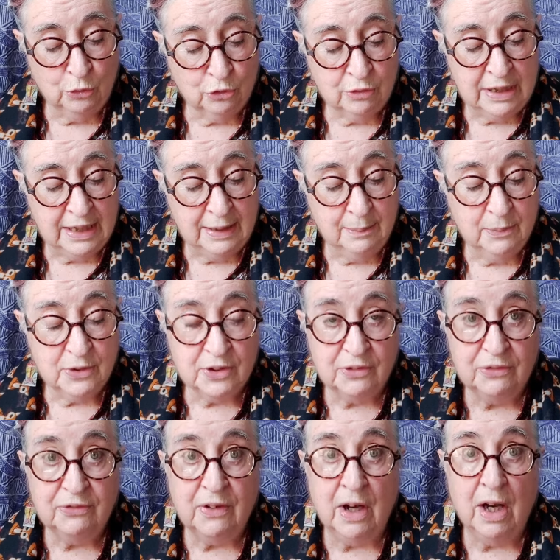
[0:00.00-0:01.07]
dreams of
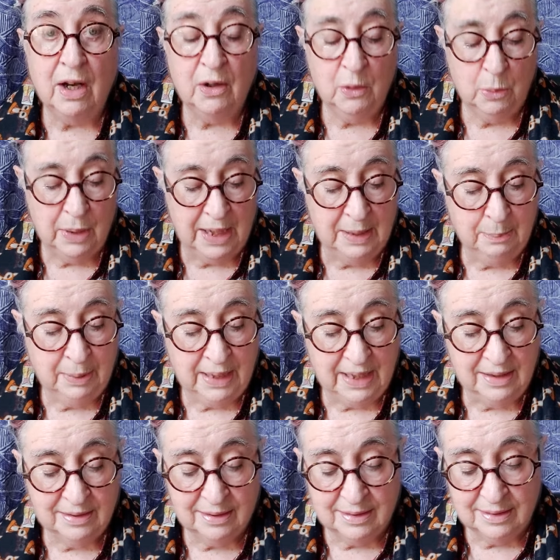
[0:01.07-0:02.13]
far-away
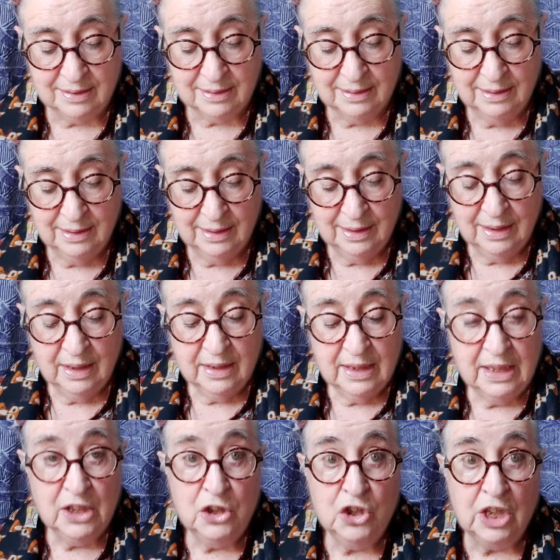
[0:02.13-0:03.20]
places,
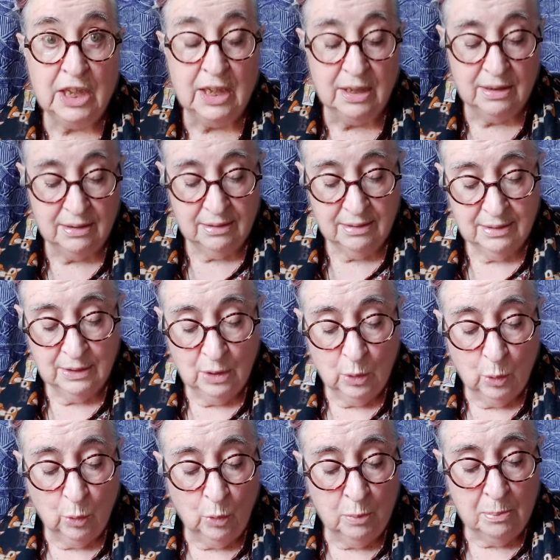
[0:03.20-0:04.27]
the Aegean,
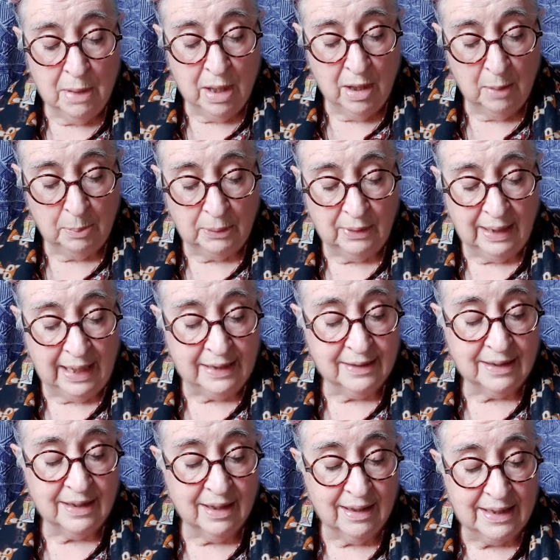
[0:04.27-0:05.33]
all marble
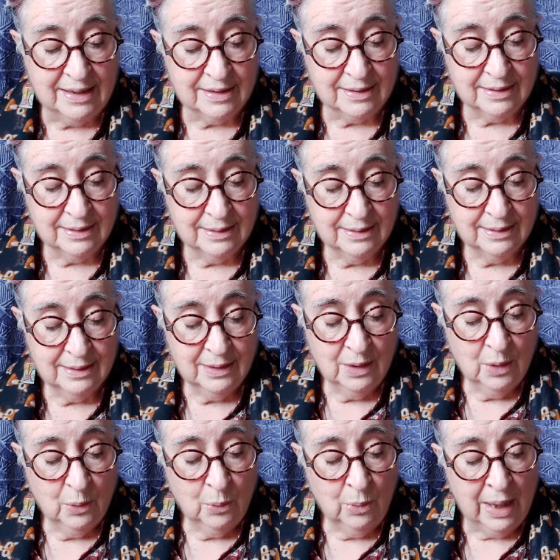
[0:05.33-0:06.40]
and light,
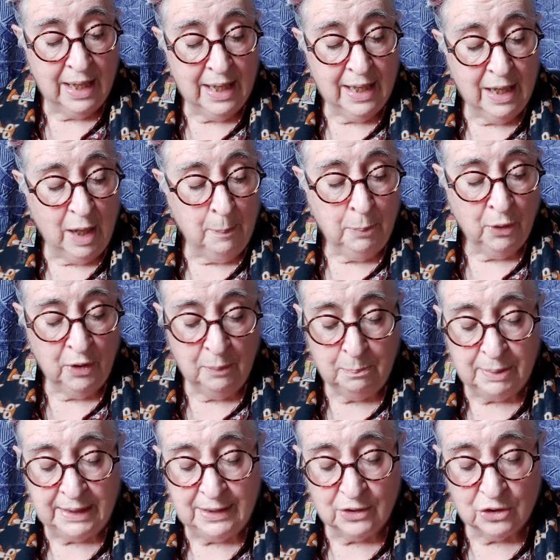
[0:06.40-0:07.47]
where, upon a
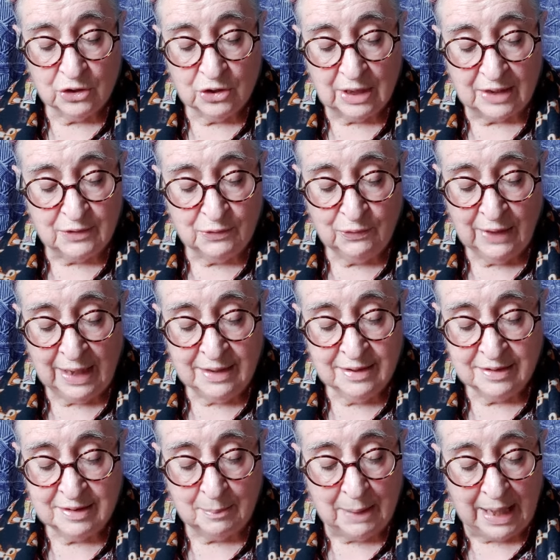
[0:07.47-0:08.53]
beach as flat
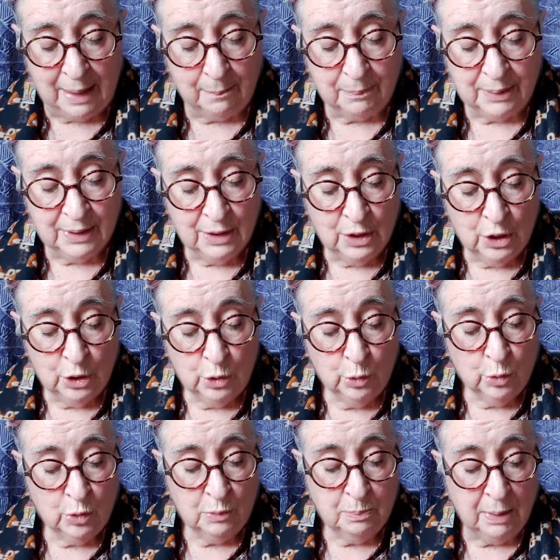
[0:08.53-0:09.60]
as a map, you
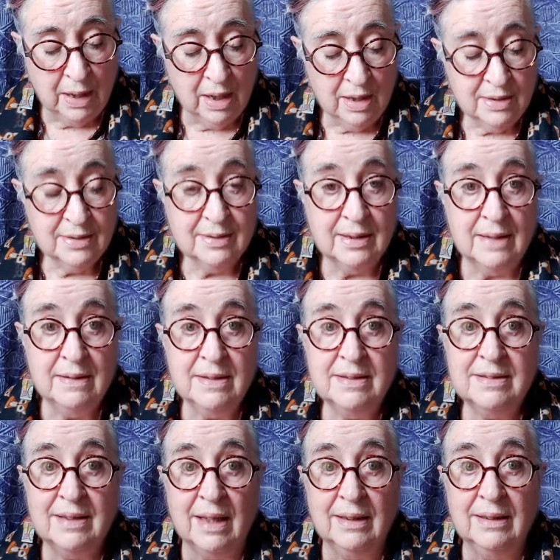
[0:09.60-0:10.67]
could bask in the
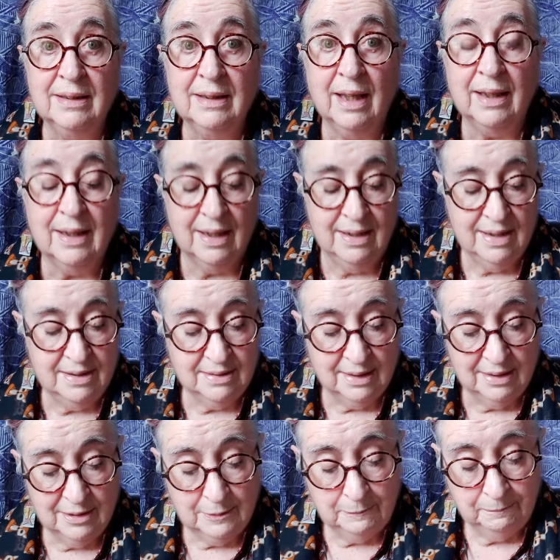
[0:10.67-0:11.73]
sun like a
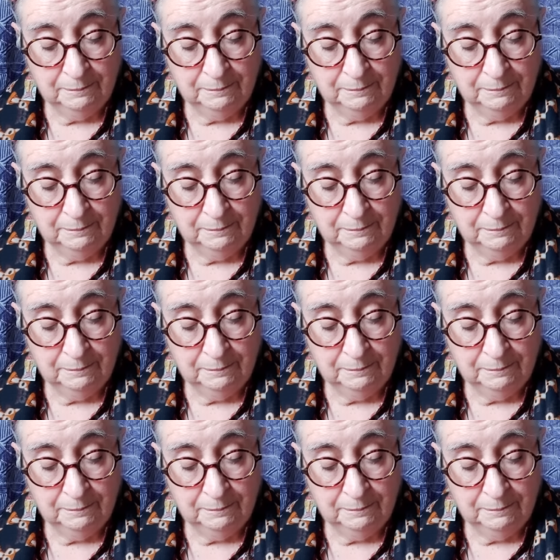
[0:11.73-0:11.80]
lizard.